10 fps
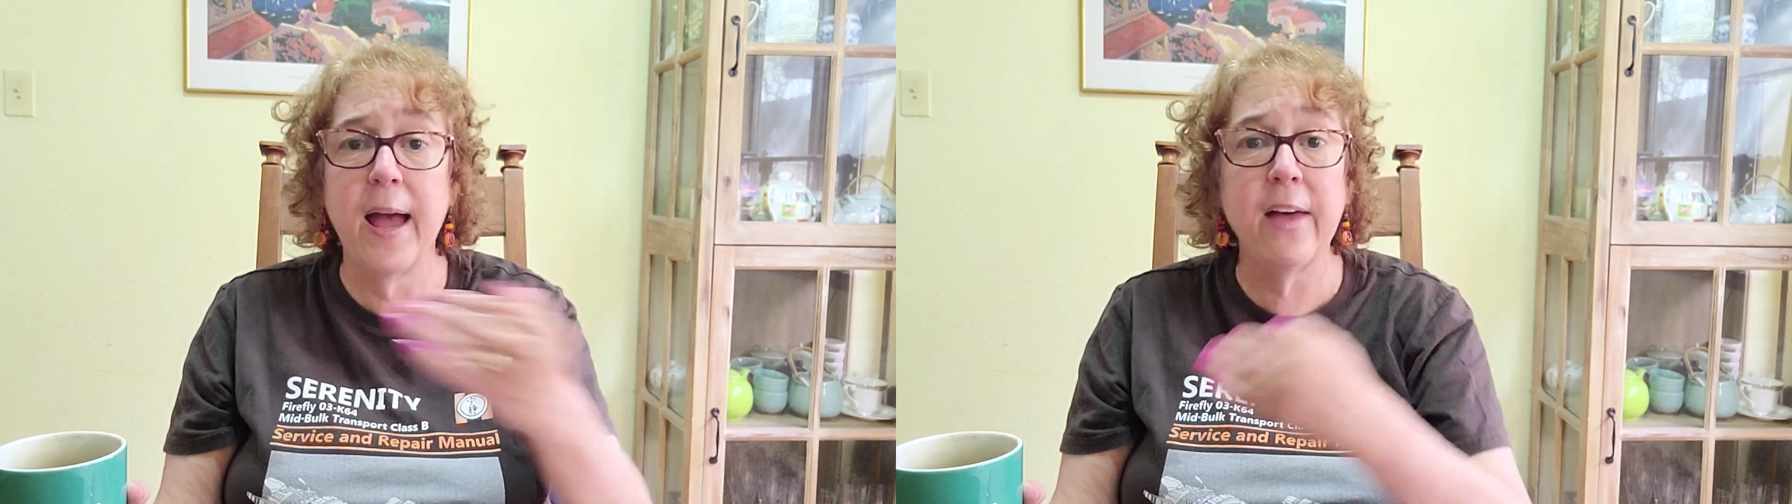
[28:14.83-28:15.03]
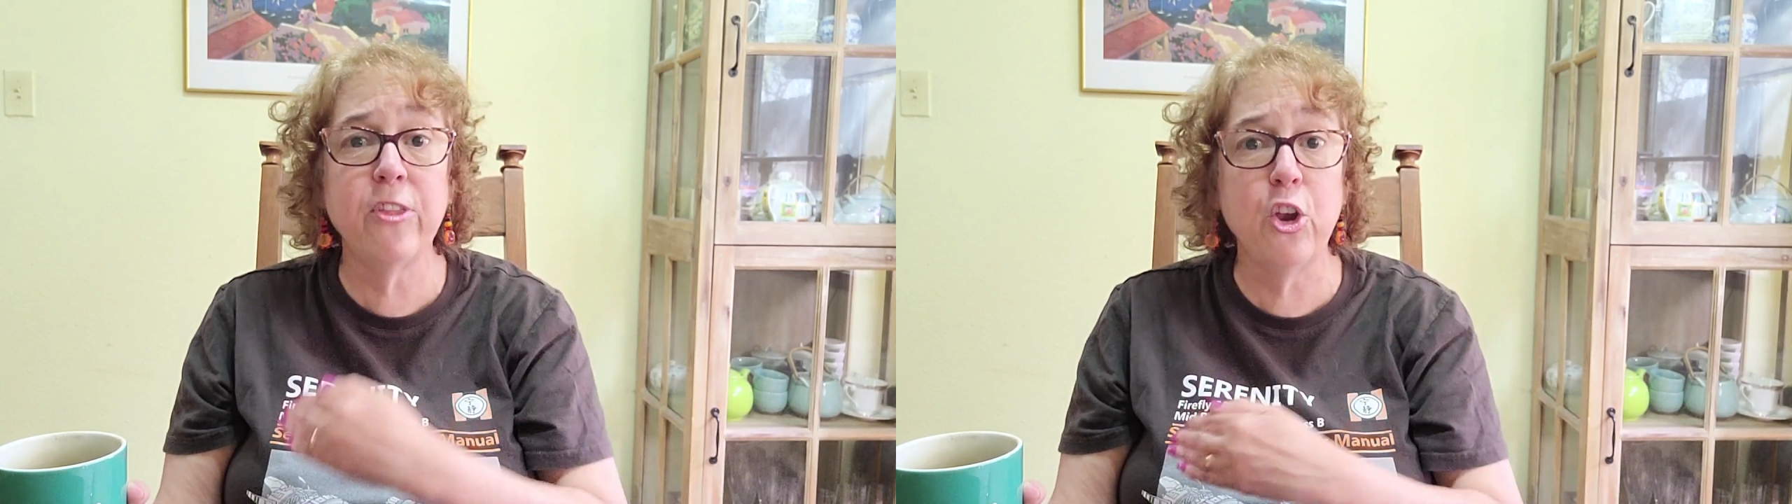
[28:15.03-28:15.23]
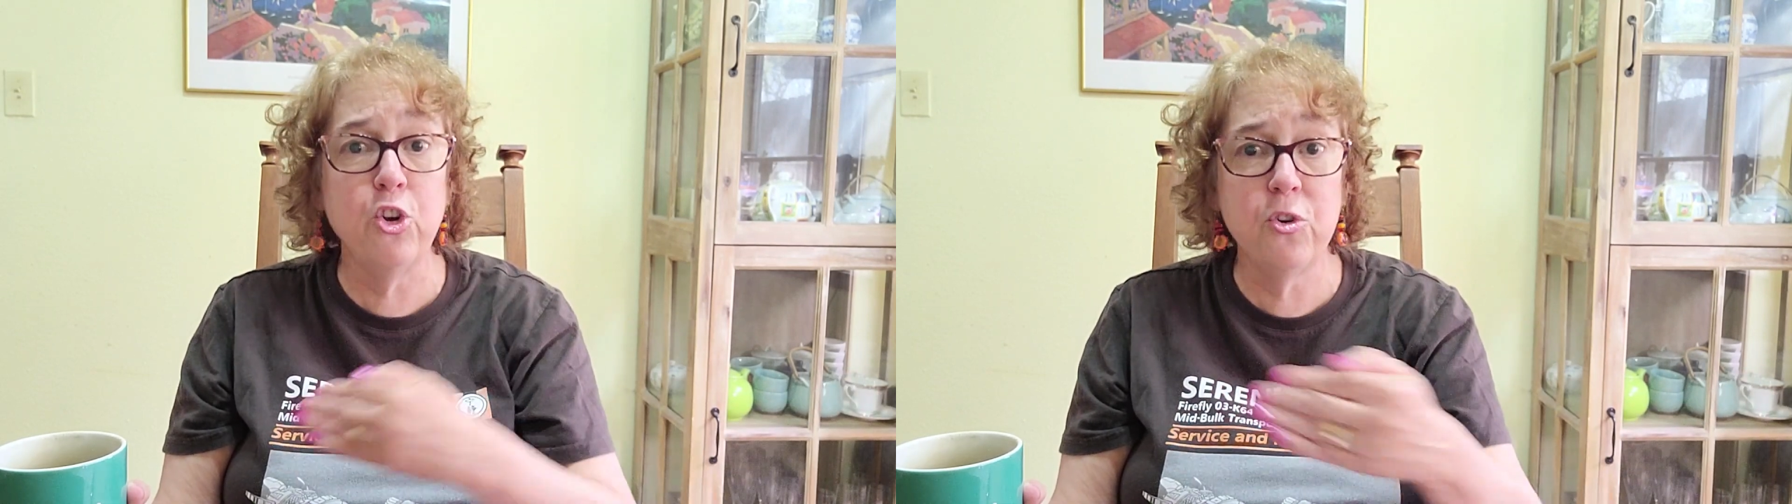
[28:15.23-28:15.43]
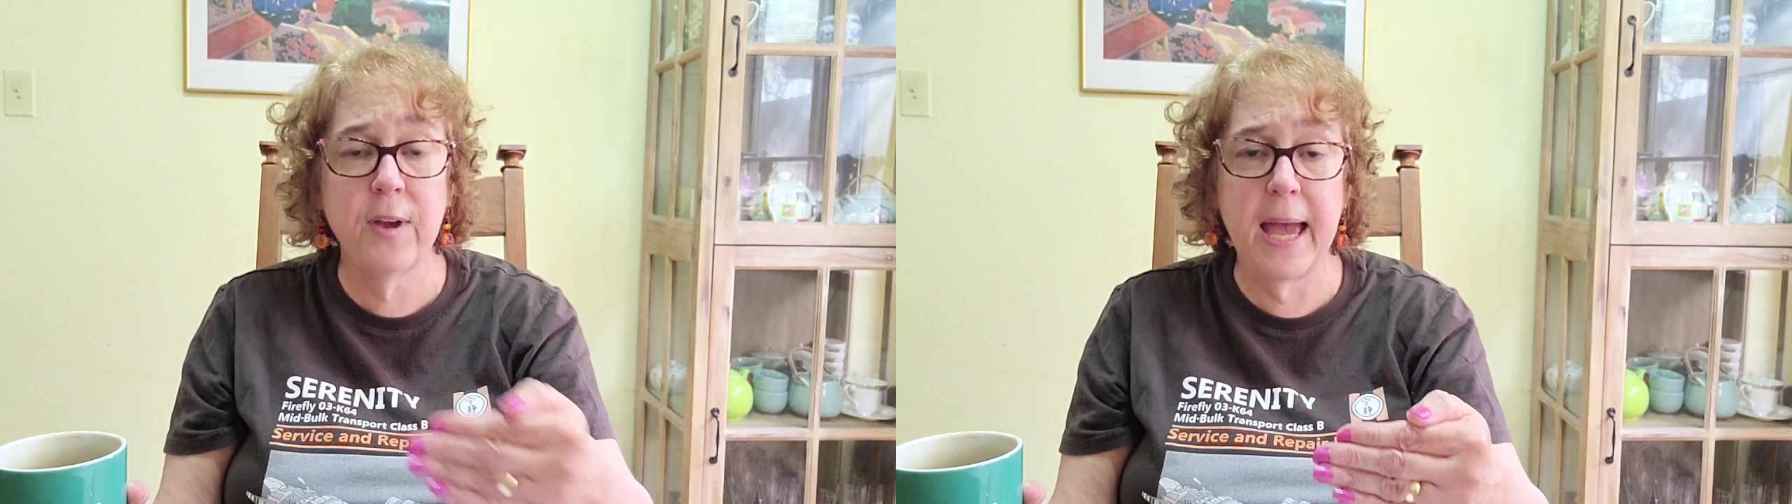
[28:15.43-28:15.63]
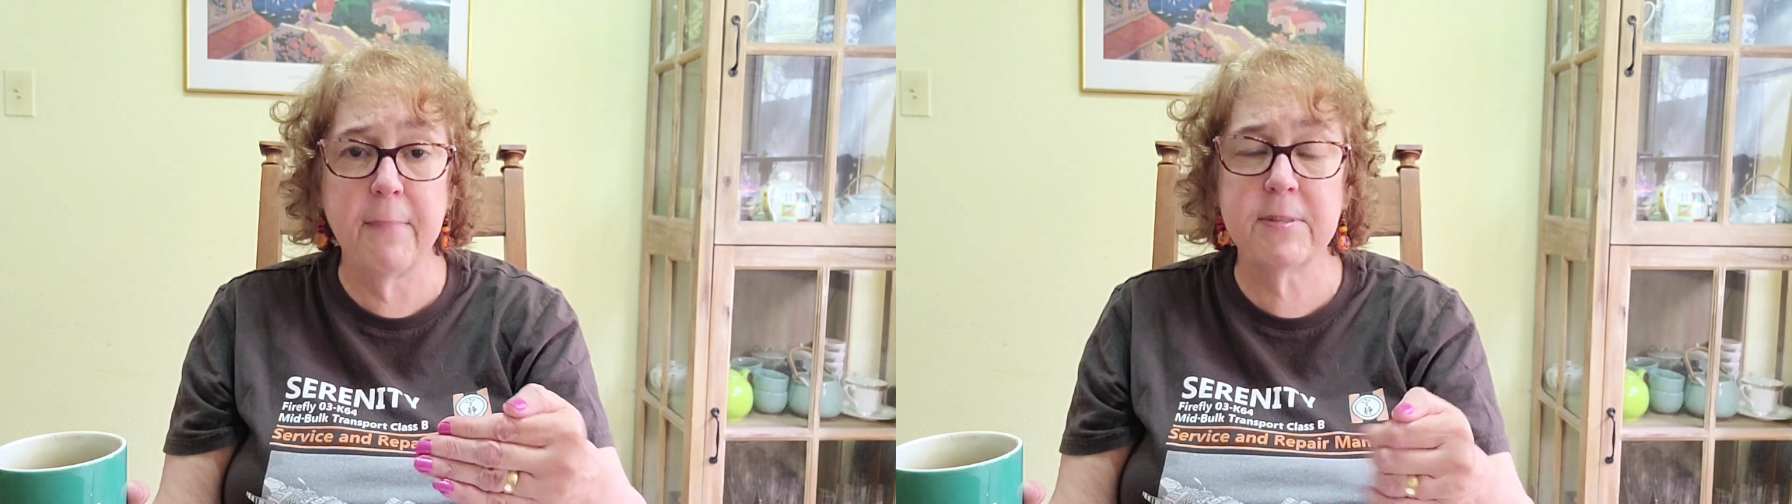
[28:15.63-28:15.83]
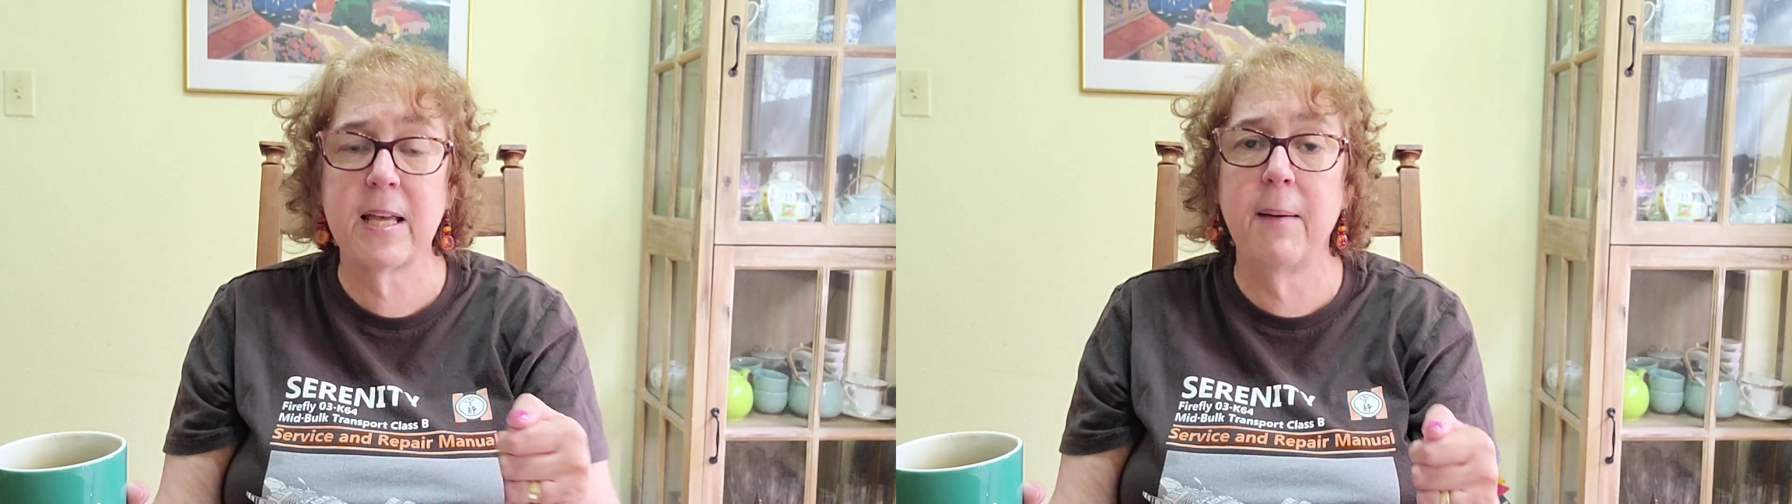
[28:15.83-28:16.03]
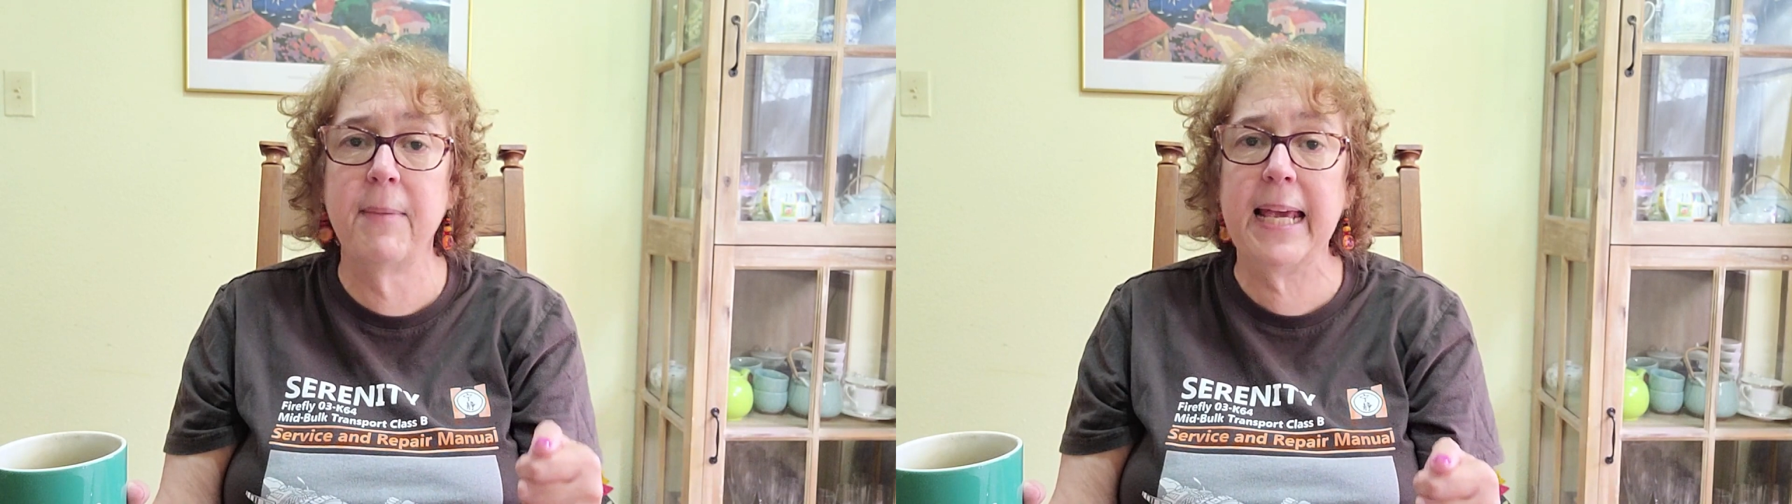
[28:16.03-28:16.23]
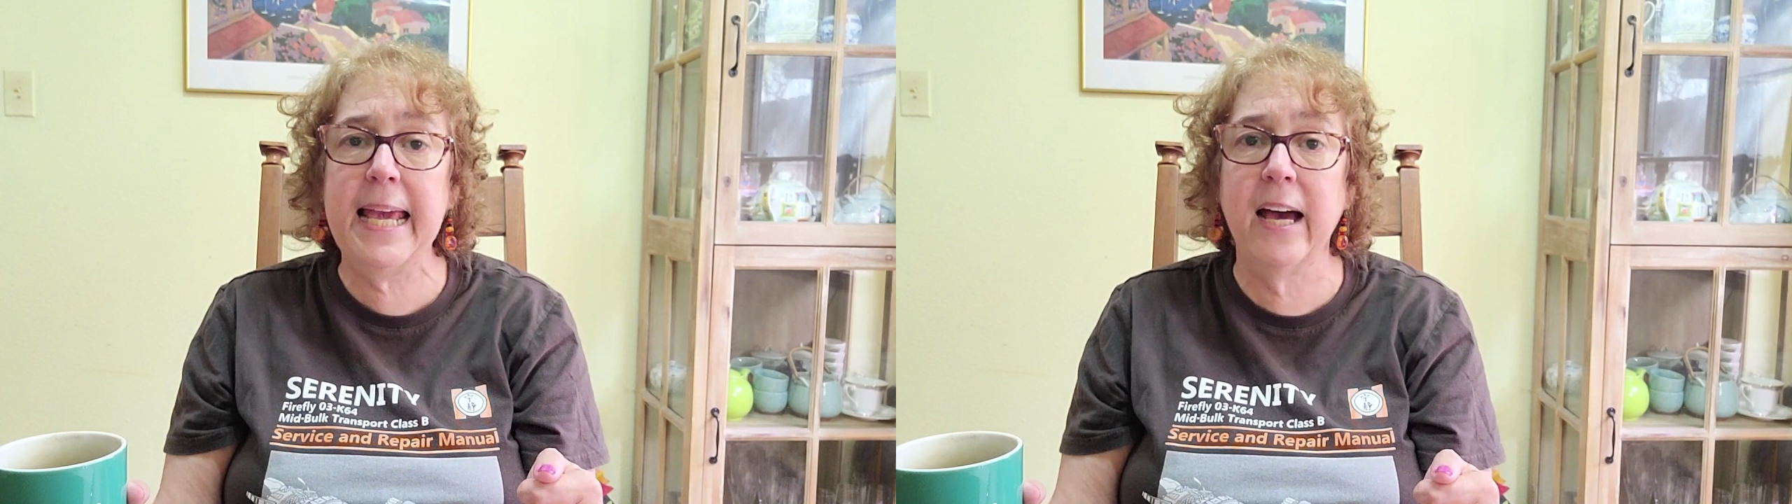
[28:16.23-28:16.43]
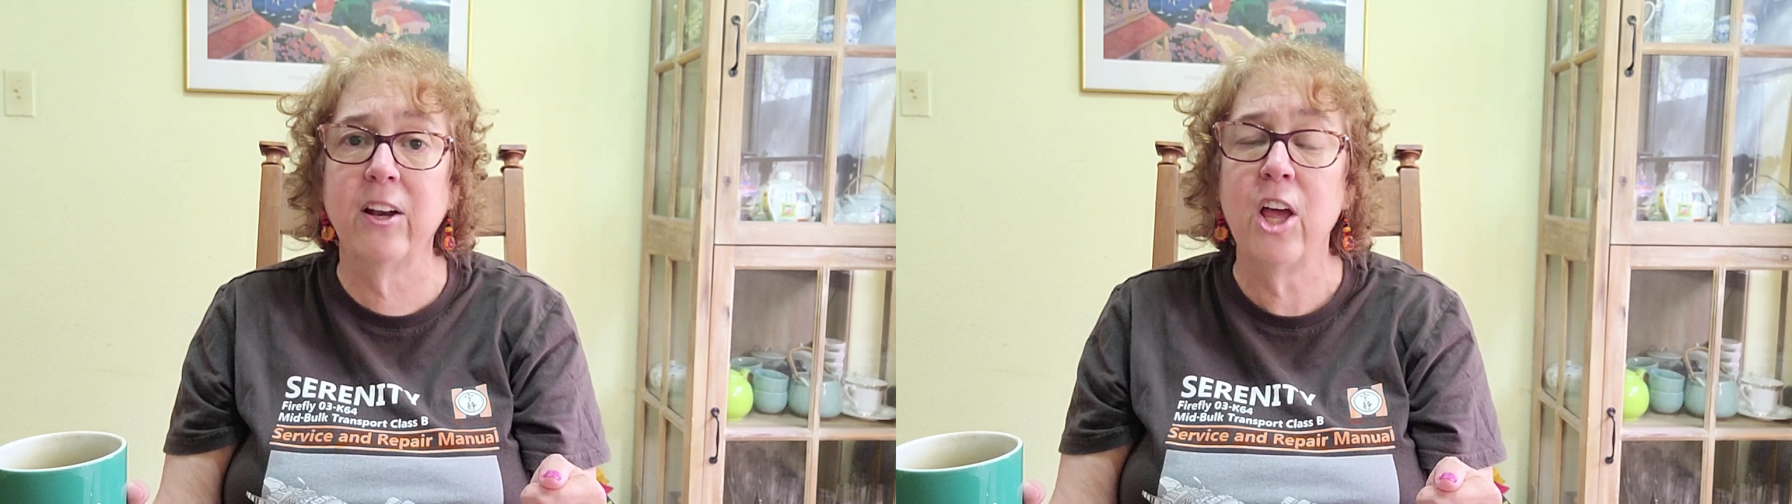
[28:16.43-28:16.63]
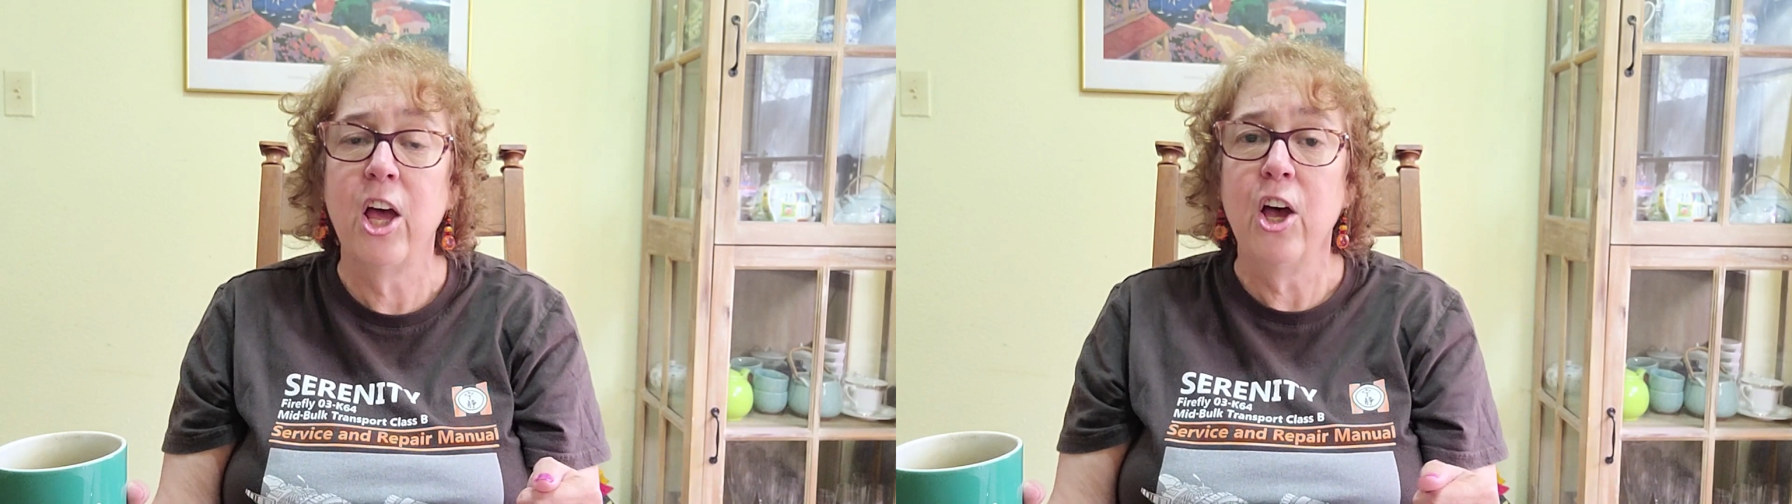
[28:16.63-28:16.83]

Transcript: and the new games coming in,